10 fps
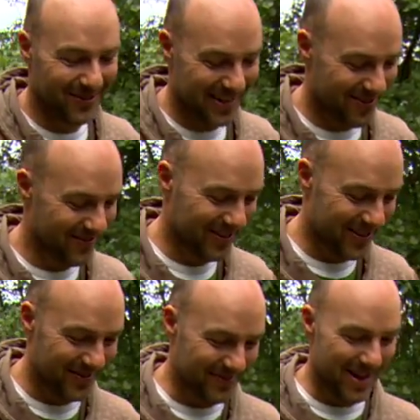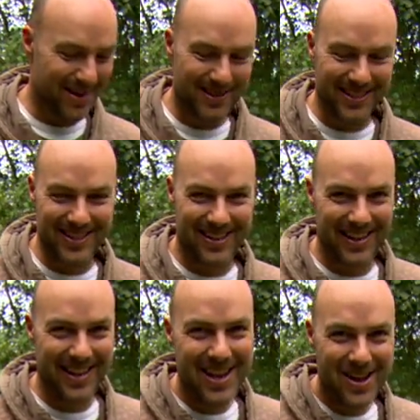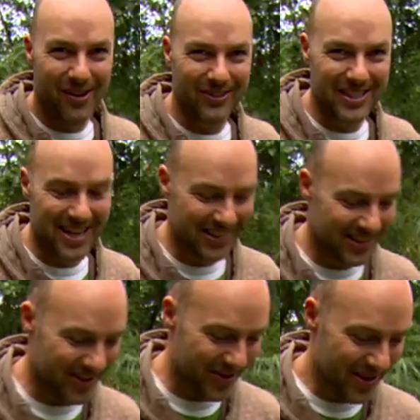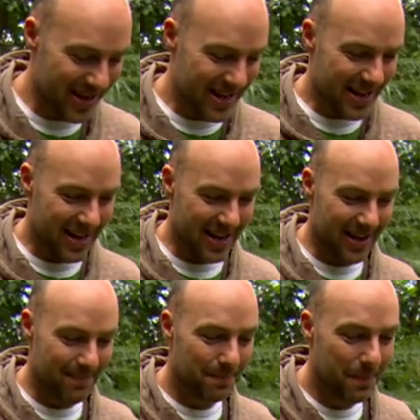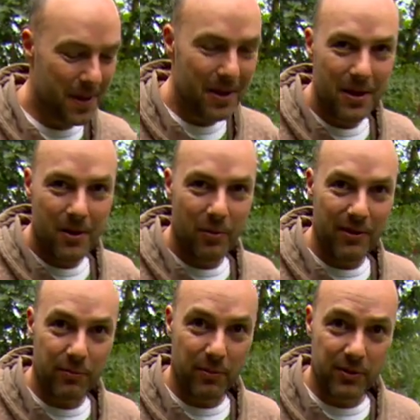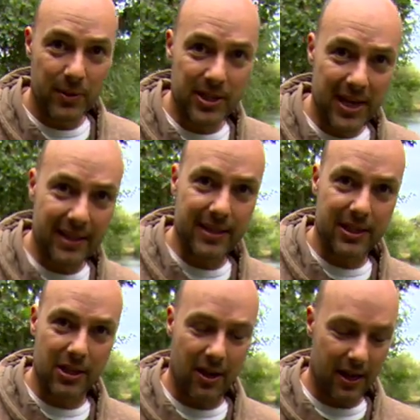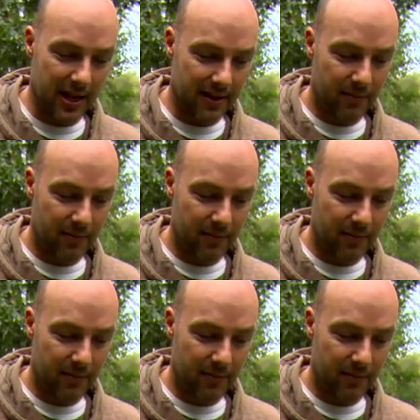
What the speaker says: terrible time to be up this early on day two. We've switched tactics slightly.